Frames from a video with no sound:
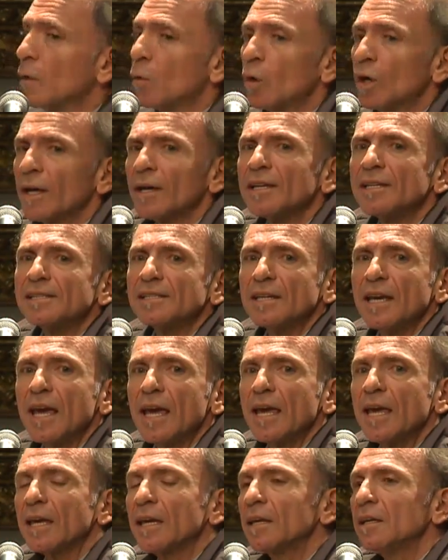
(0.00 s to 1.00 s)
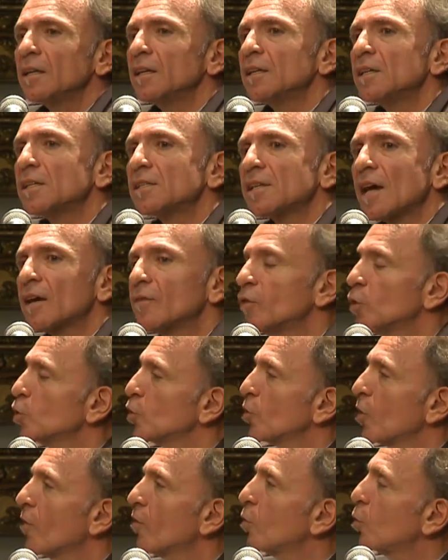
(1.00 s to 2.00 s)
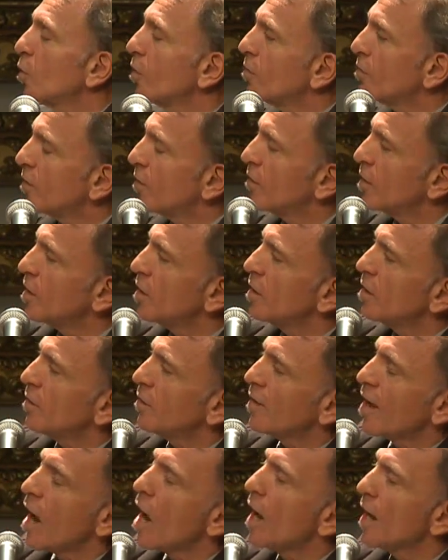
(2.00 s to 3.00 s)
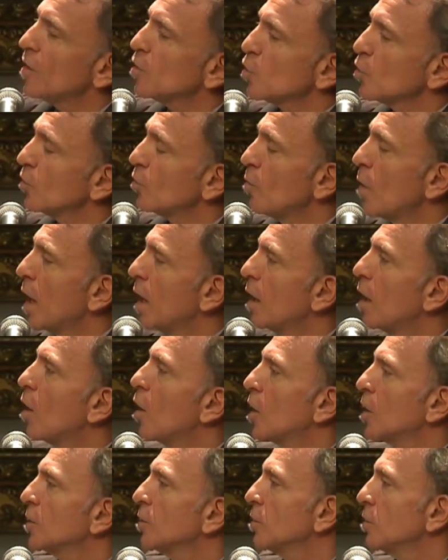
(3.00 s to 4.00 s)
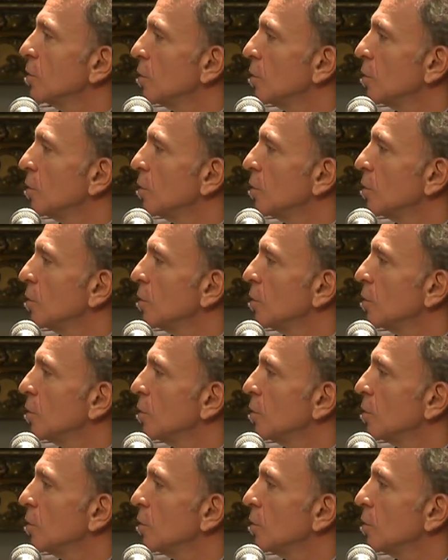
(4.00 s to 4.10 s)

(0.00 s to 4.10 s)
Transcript: what I say is I photograph with the eyes of my heart.